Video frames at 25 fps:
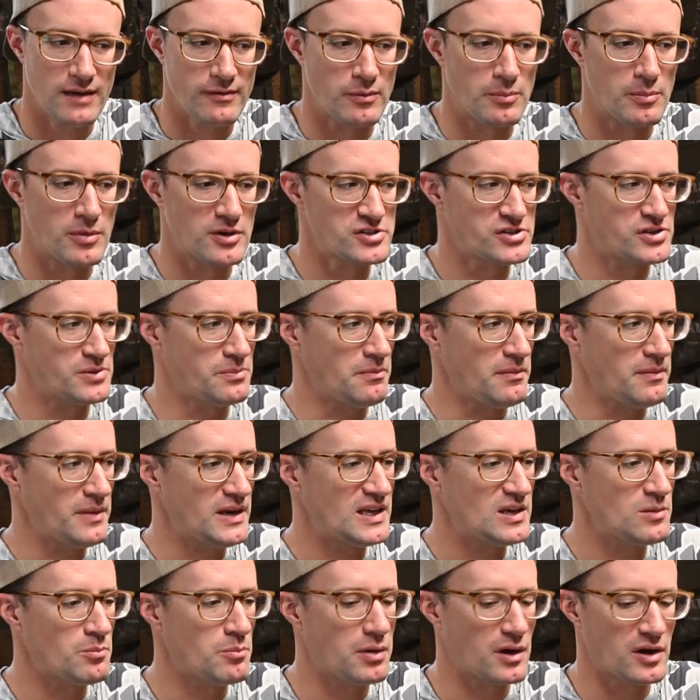bunch of
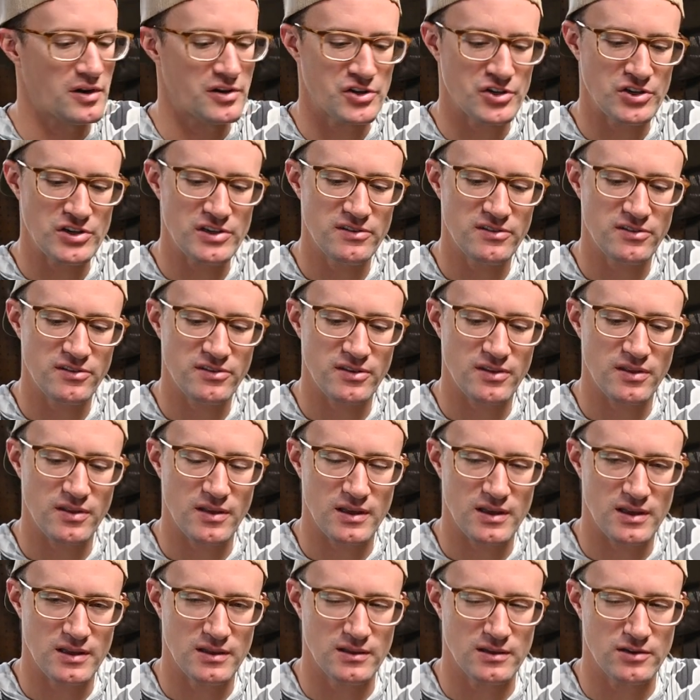mini bungees
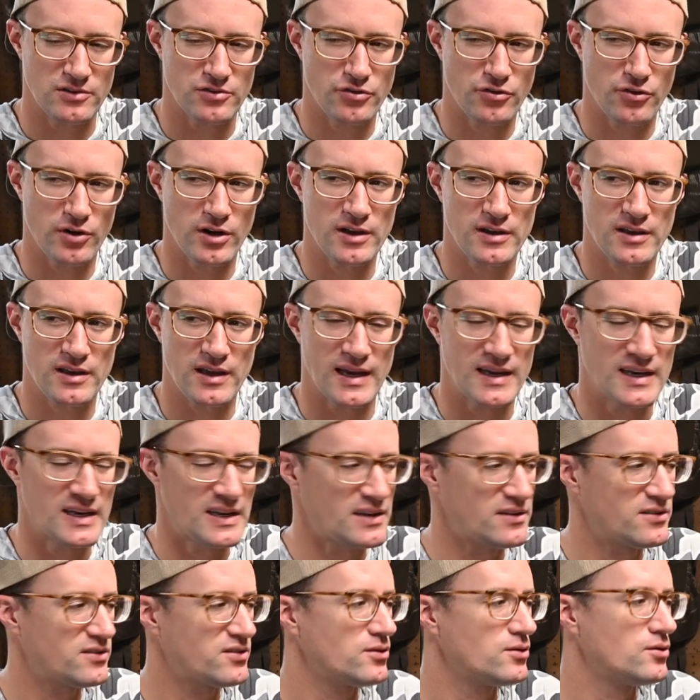in the truck I
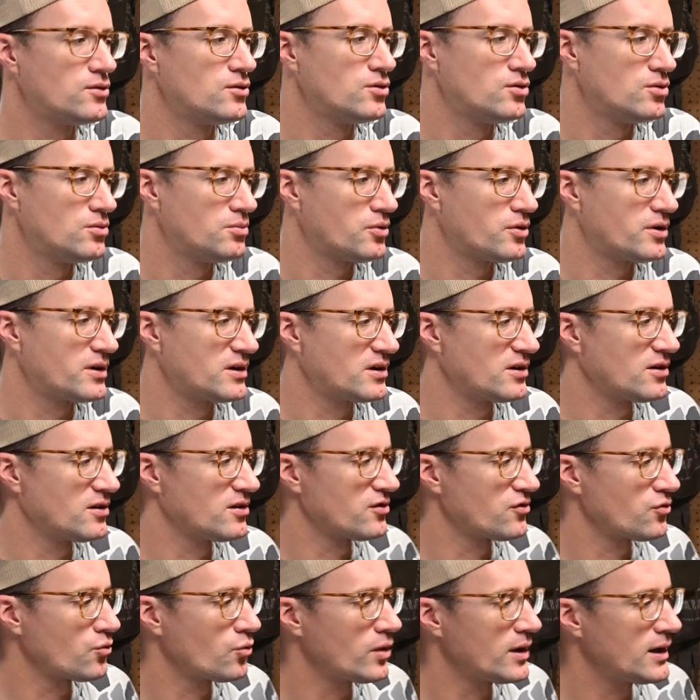need to put in here
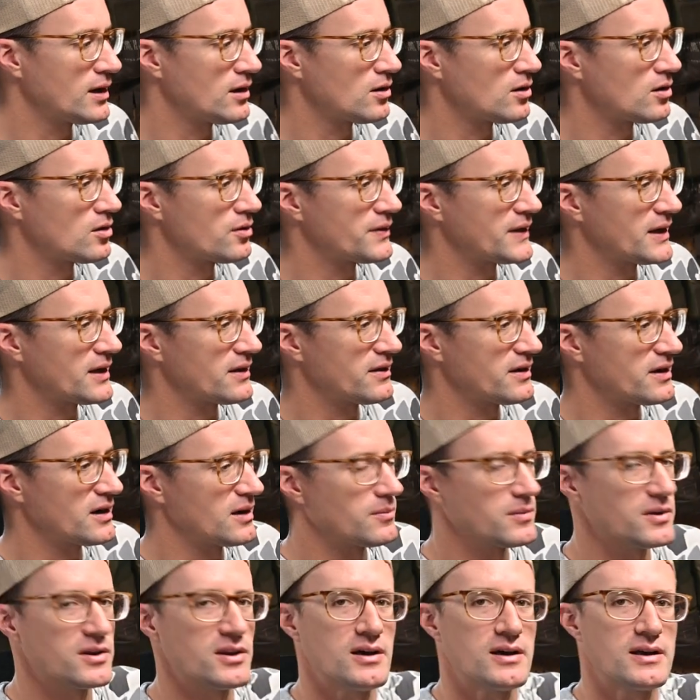as well now that
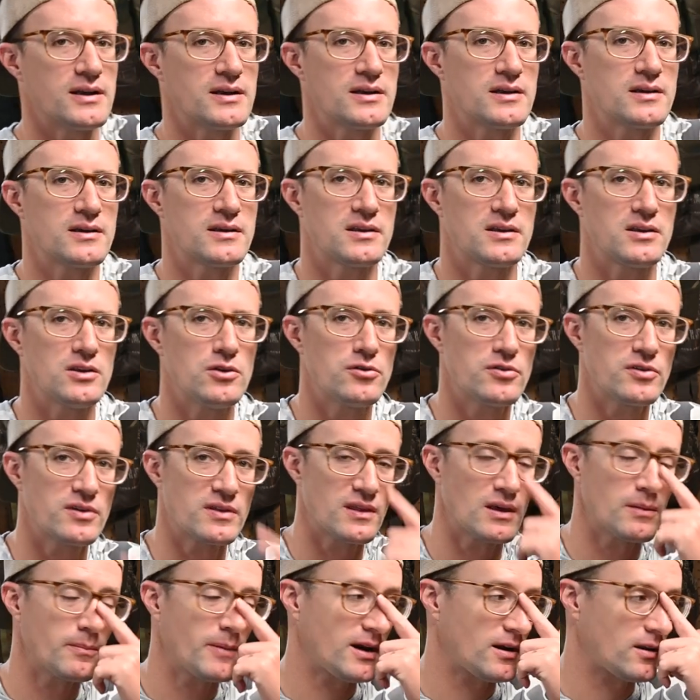I'm done
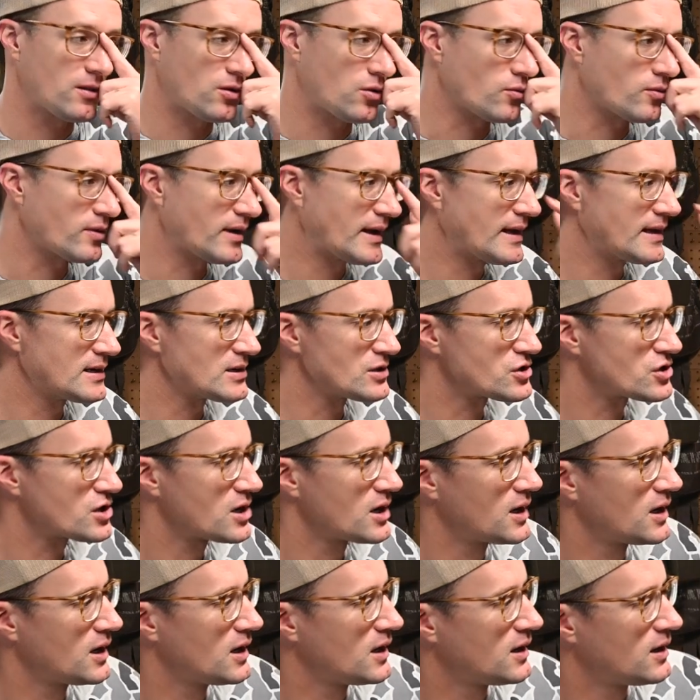using them out at the ranch.
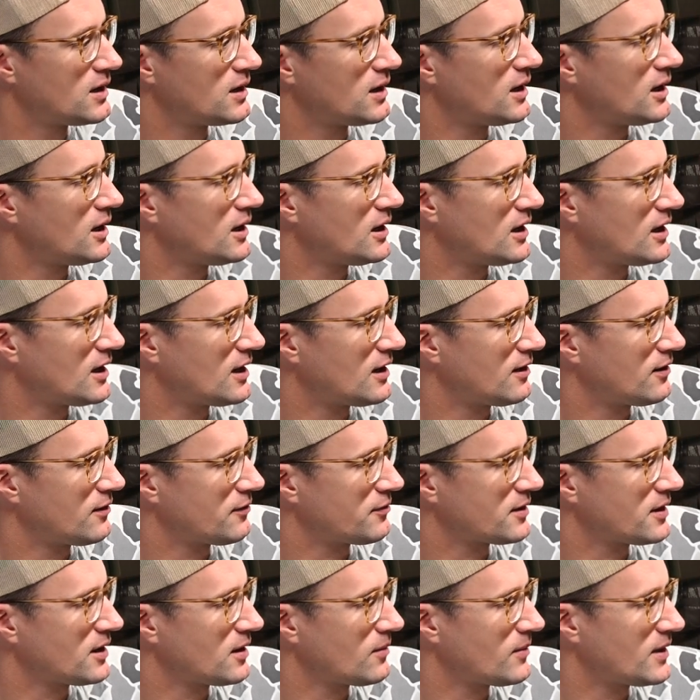
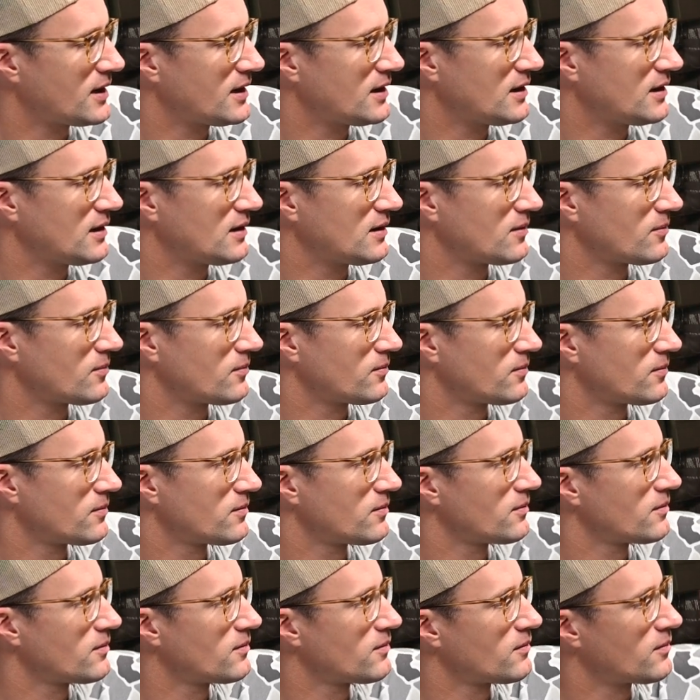I've got my
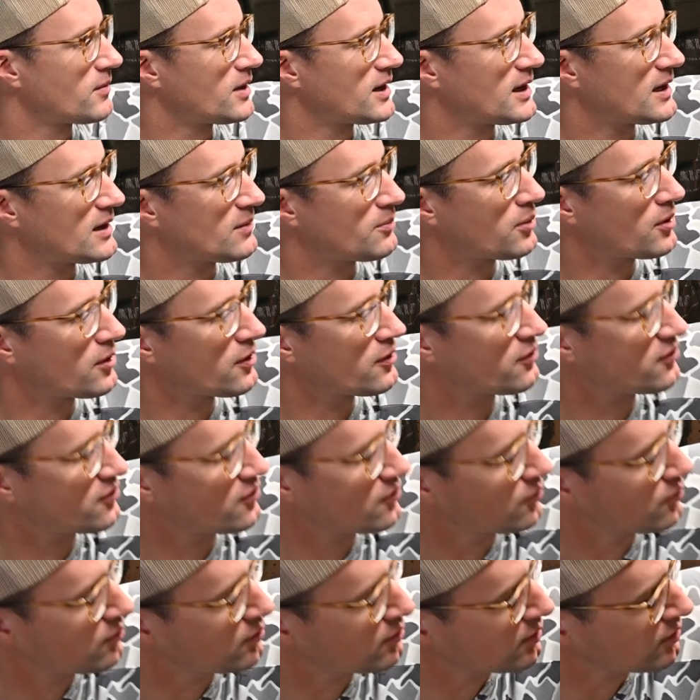
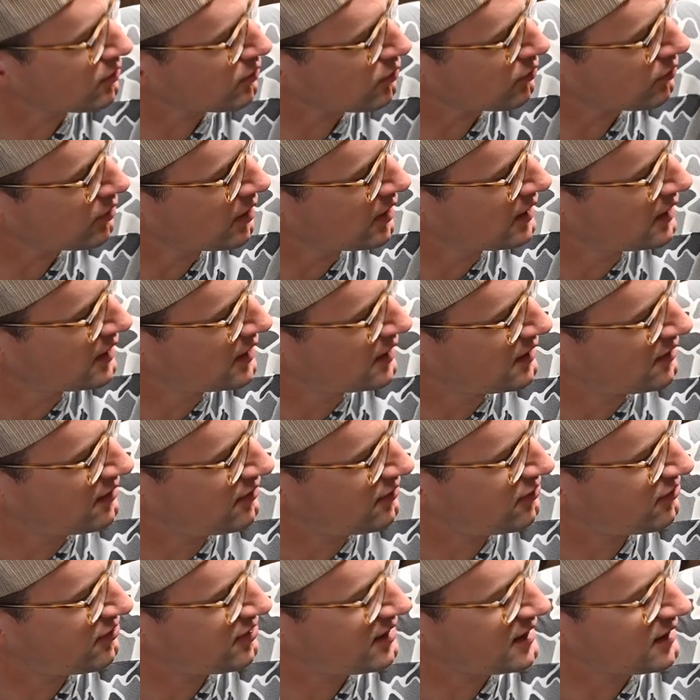personal little
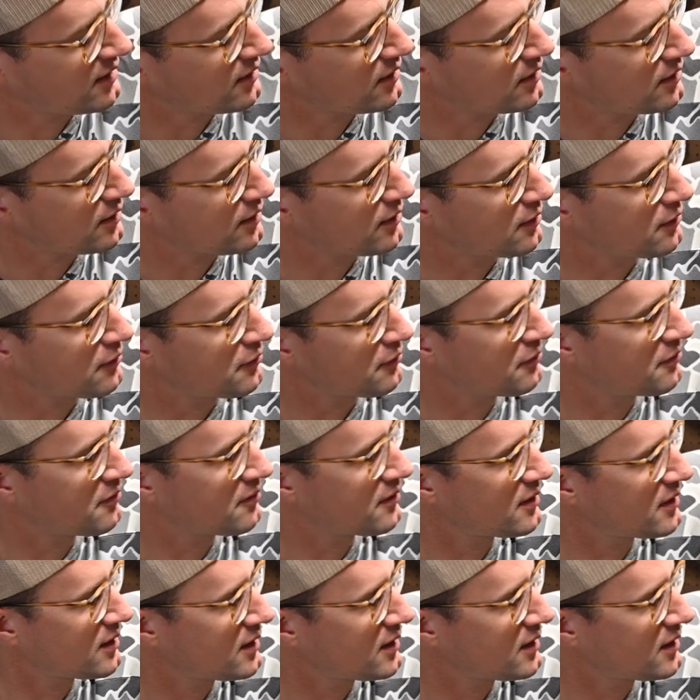set of